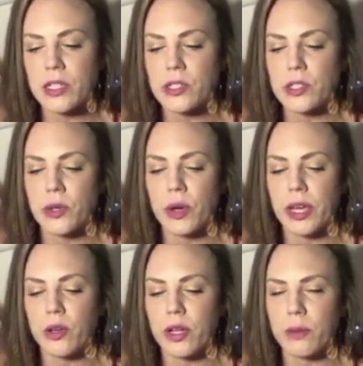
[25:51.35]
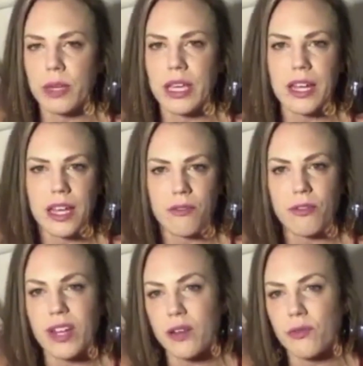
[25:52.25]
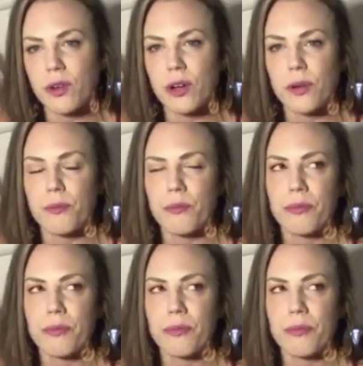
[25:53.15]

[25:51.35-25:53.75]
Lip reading: and so I couldn't be getting fitted for